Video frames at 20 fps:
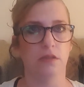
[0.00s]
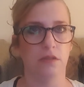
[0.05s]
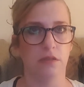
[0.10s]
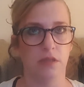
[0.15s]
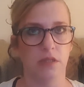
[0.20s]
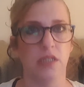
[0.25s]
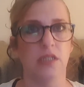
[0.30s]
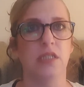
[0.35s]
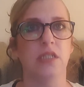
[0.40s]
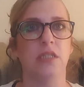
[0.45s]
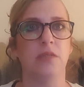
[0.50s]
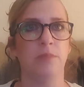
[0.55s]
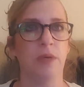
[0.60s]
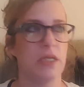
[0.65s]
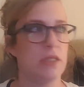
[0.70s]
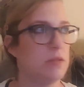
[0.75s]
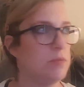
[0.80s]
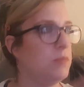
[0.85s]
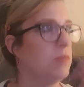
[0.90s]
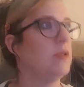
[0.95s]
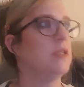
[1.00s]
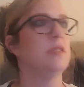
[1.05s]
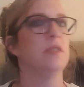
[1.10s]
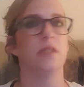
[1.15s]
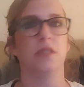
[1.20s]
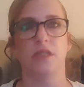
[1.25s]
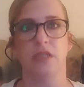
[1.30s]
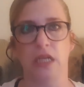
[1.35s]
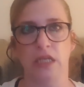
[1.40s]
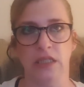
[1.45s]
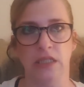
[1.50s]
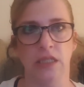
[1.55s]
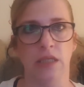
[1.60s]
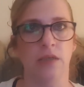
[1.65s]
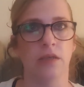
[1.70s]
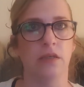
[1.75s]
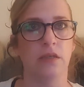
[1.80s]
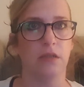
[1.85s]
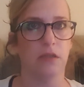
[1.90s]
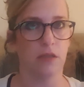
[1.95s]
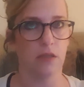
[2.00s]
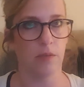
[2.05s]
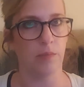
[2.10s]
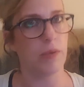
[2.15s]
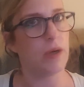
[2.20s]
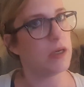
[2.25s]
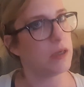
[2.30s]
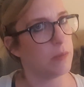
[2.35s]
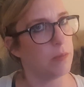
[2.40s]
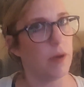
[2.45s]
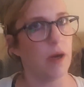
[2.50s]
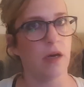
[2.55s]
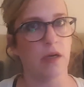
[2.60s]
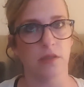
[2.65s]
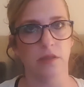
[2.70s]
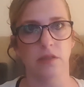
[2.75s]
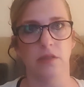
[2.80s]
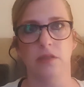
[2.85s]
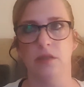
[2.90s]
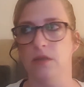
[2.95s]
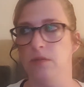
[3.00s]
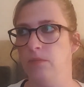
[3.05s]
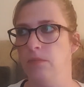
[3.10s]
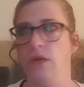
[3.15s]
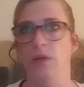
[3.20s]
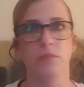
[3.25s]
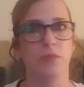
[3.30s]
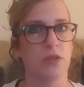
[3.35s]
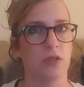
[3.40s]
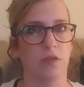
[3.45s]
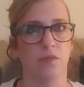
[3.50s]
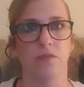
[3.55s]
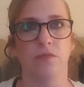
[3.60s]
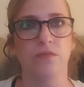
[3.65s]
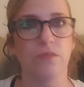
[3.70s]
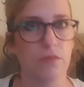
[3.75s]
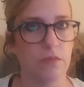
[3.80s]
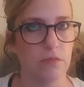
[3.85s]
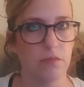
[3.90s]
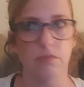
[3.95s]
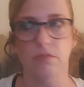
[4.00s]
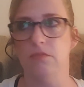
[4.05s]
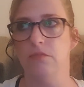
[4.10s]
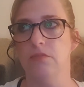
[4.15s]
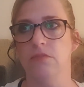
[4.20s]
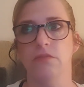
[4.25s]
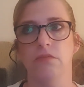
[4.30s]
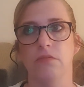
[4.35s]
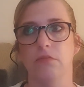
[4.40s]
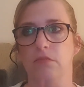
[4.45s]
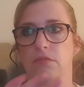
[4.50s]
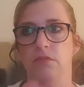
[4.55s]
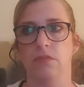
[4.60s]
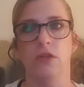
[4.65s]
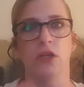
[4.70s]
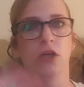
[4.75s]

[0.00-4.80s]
the dismemberment, sending the body parts to members of the